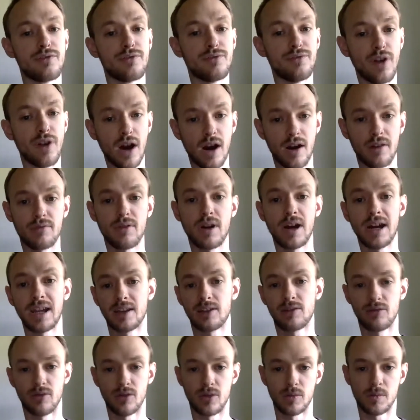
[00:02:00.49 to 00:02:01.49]
far-right
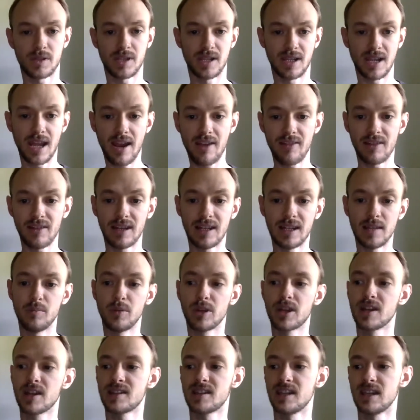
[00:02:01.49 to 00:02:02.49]
groups inherently,
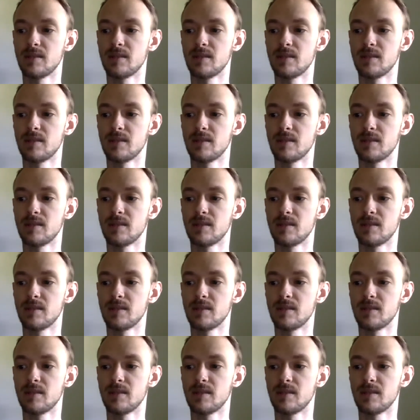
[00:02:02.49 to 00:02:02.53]
because it